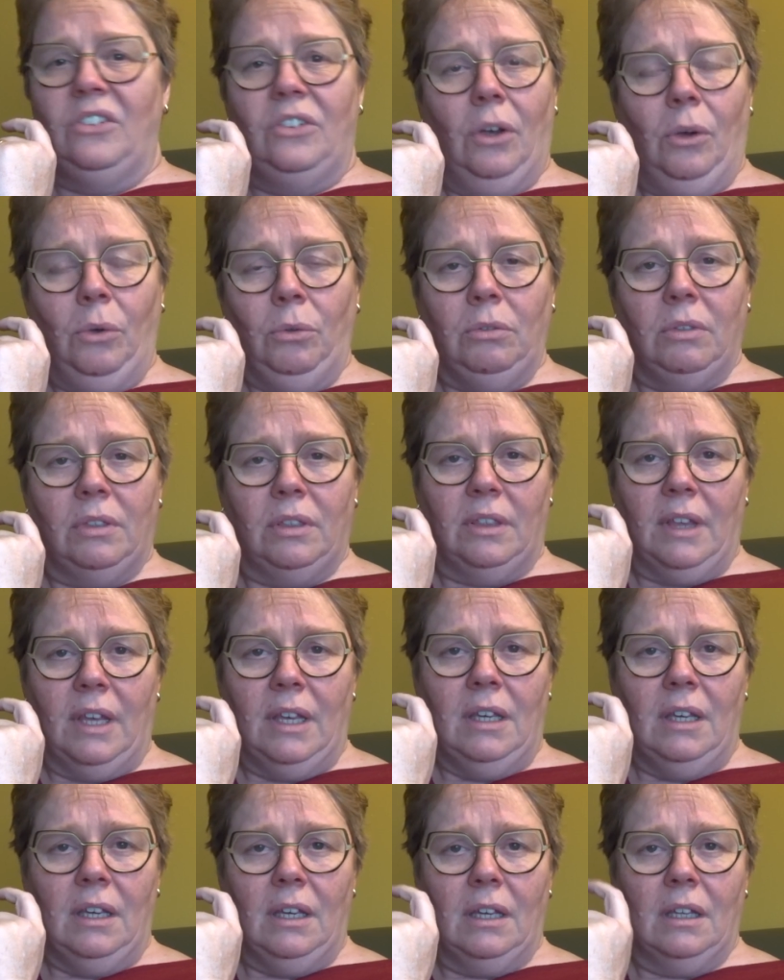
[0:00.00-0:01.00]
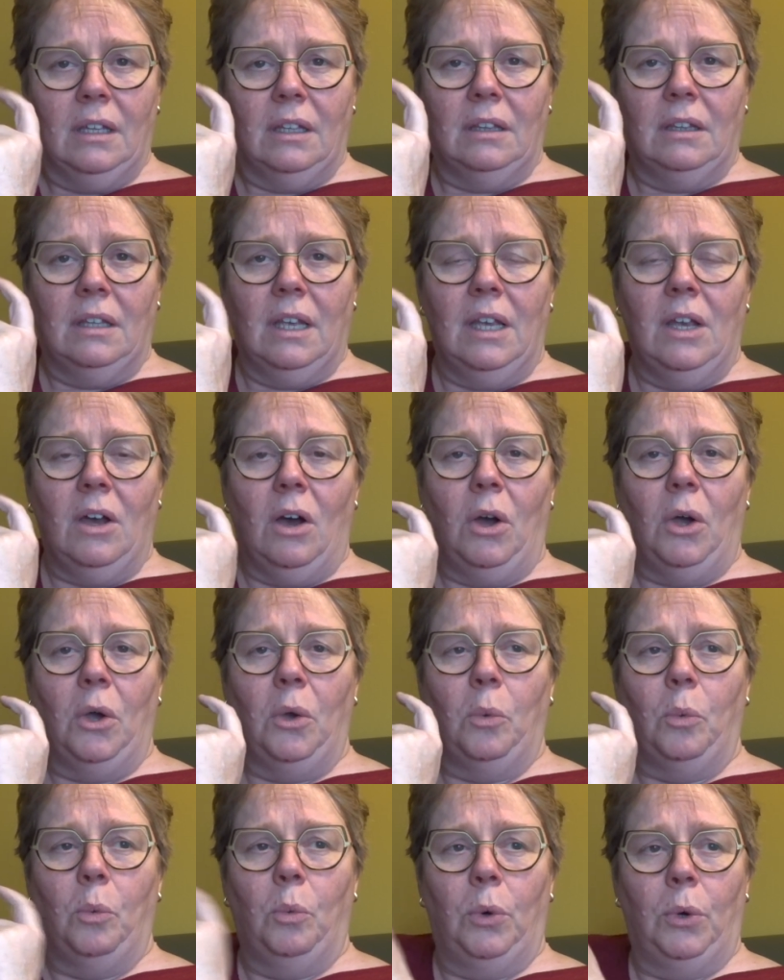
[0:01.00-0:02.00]
don't think they
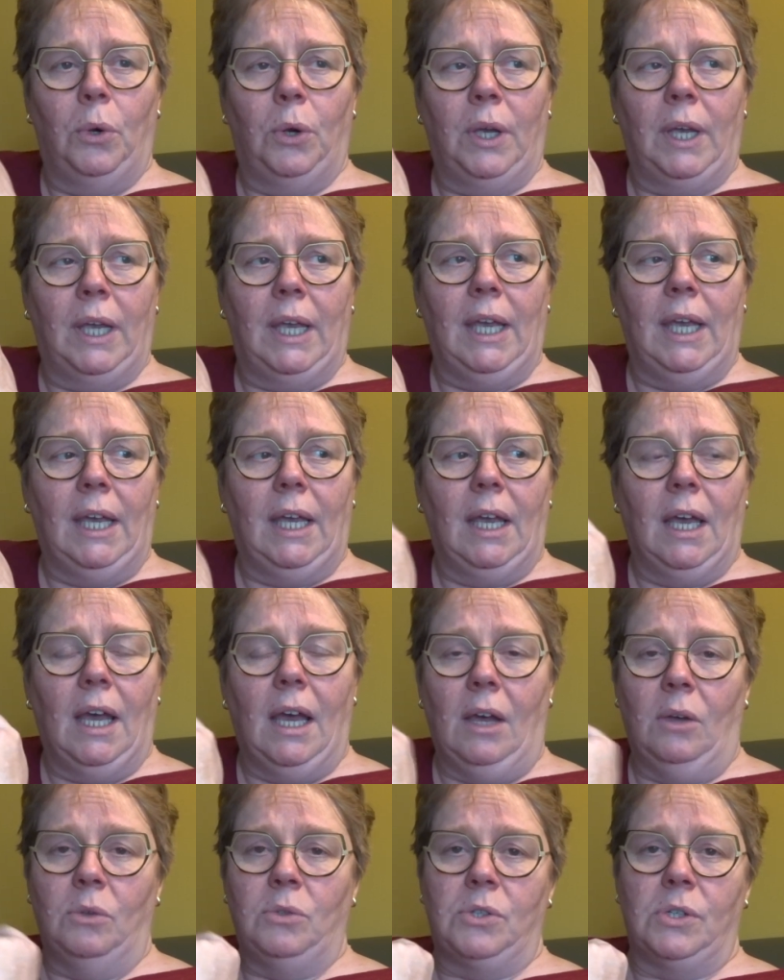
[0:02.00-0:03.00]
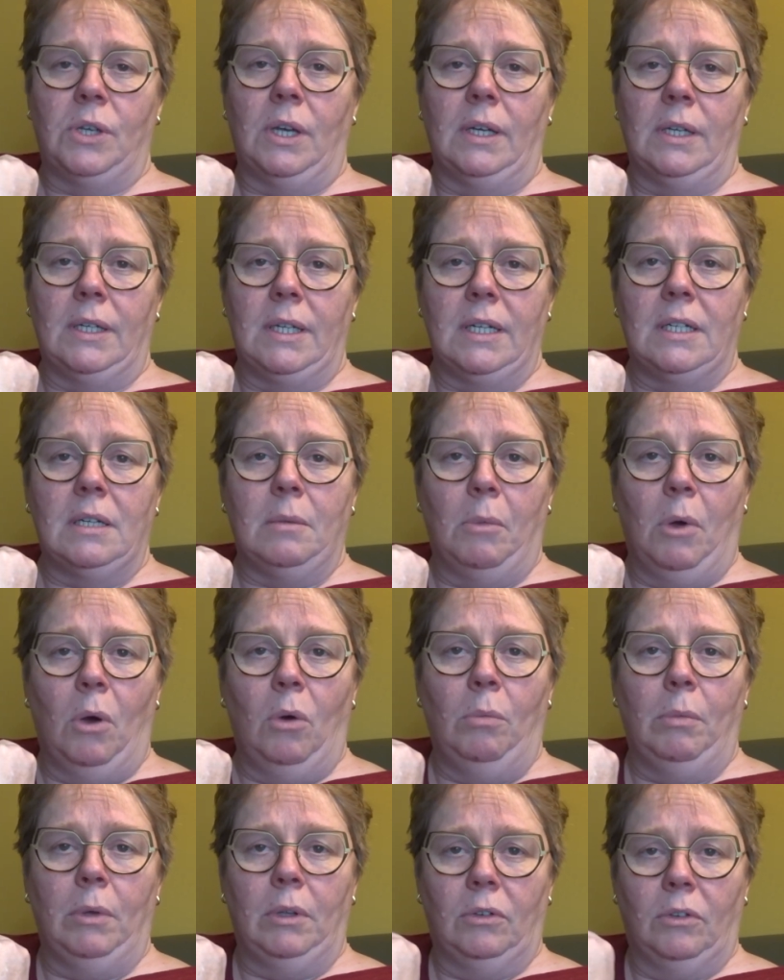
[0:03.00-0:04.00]
are working outside at the
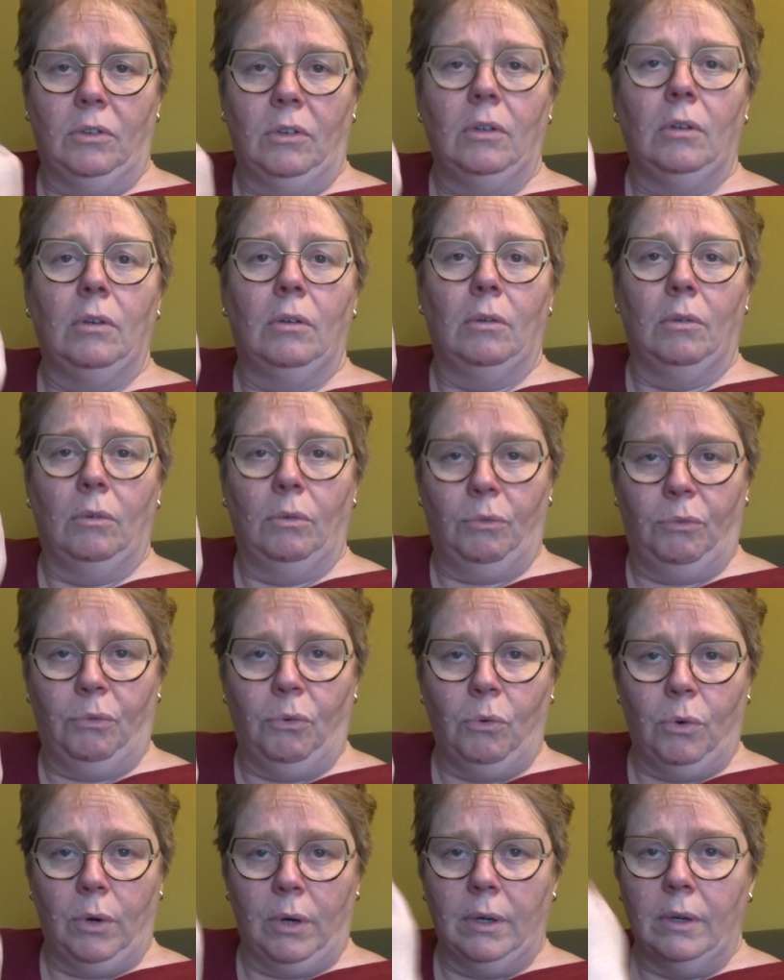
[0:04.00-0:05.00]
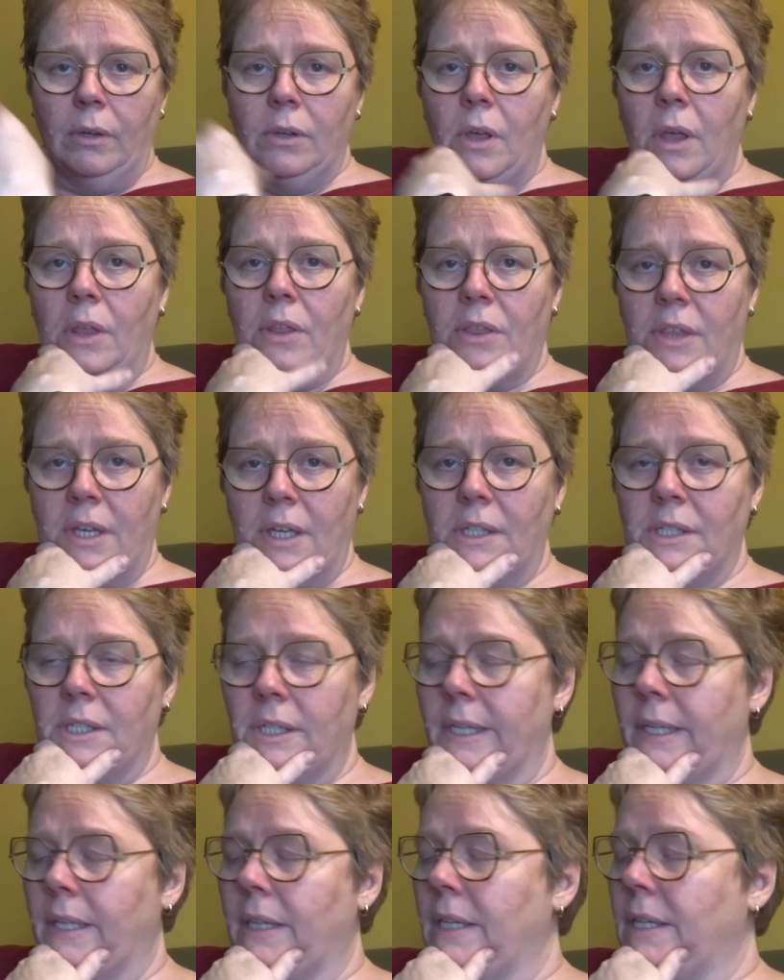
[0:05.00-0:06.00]
moment for things
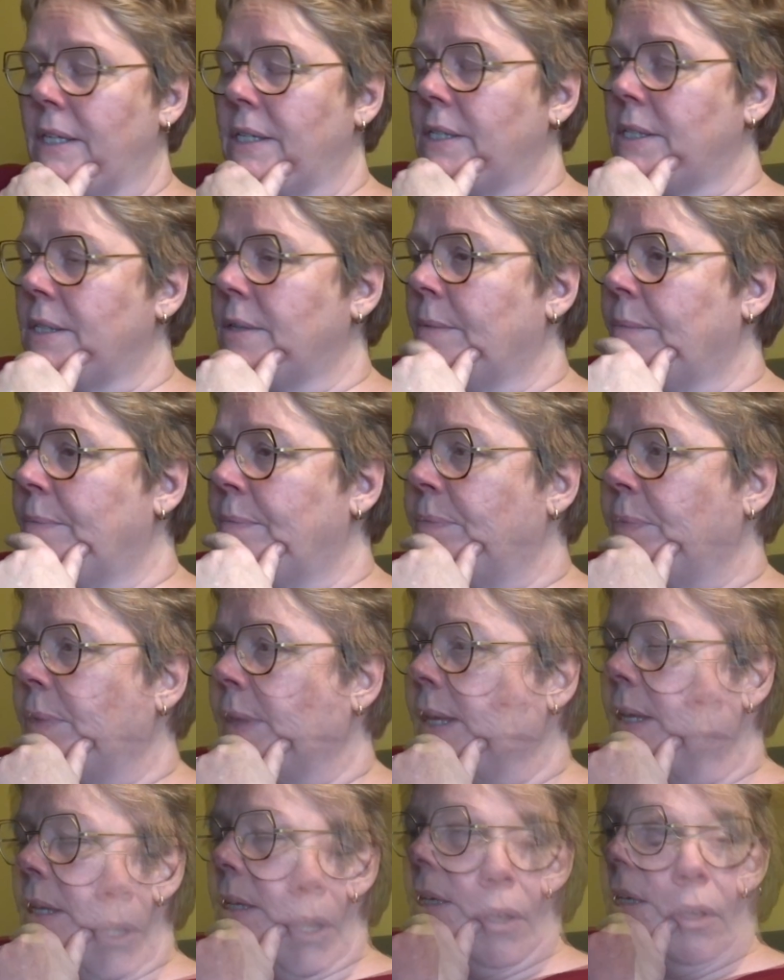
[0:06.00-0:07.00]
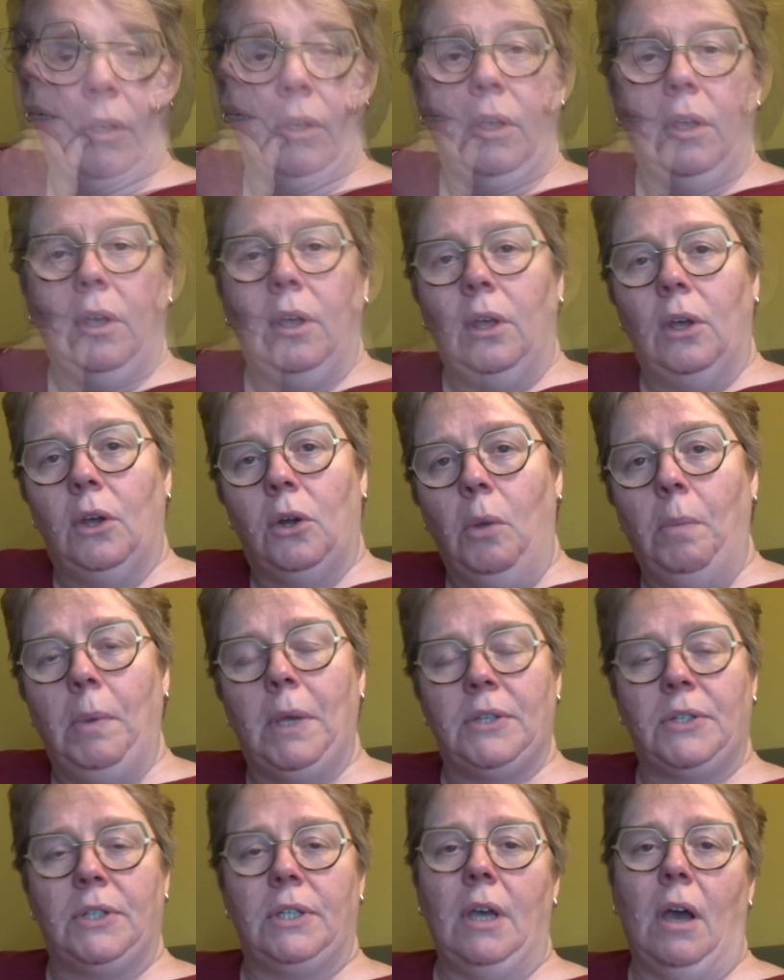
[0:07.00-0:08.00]
like this. Rob
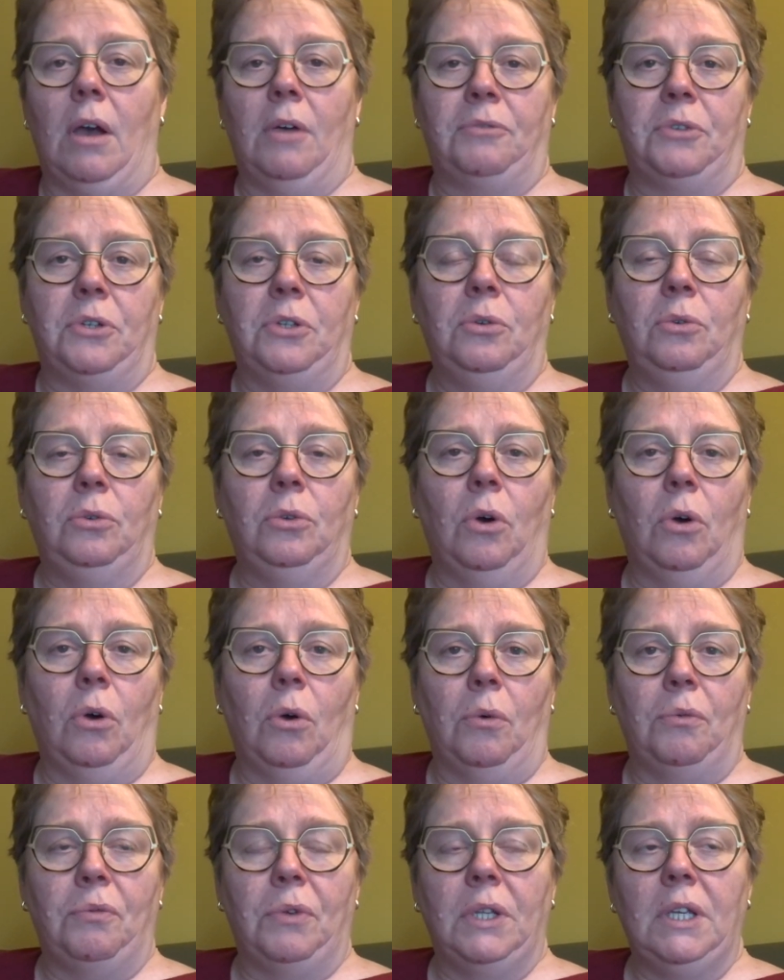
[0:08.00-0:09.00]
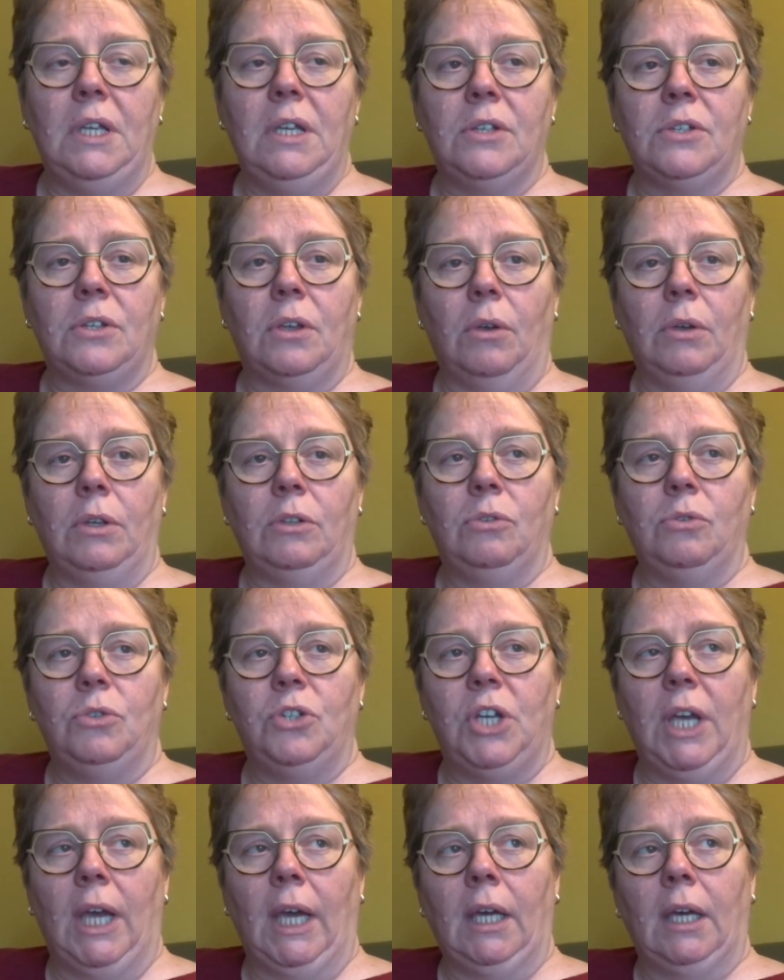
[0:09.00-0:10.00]
has the afternoon off and he's going to
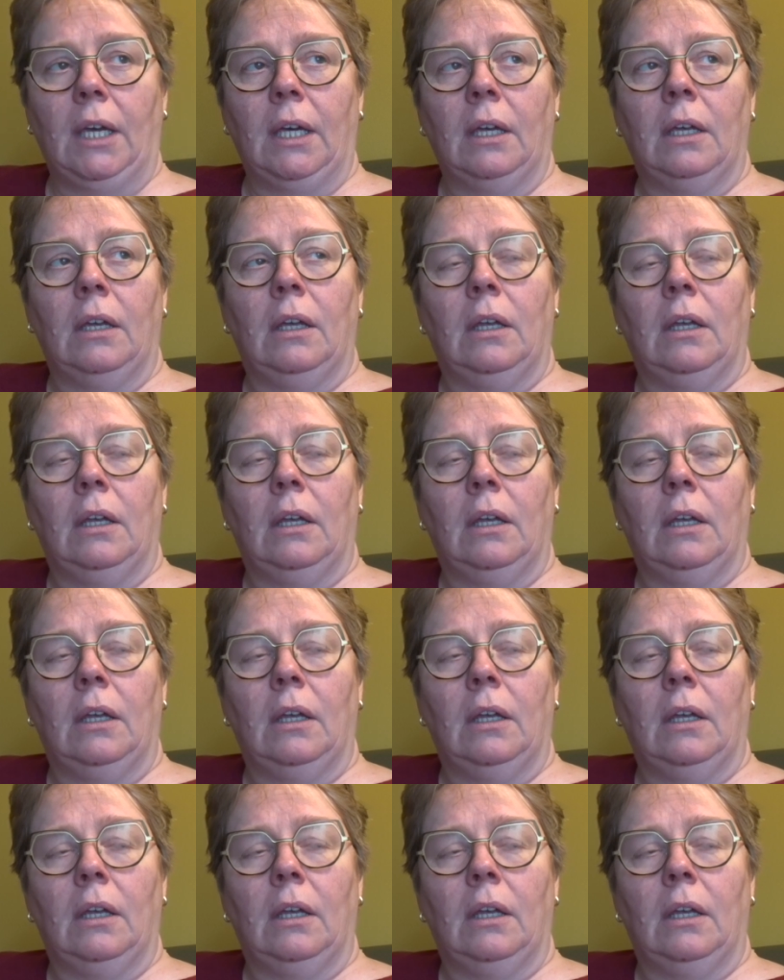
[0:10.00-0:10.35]
check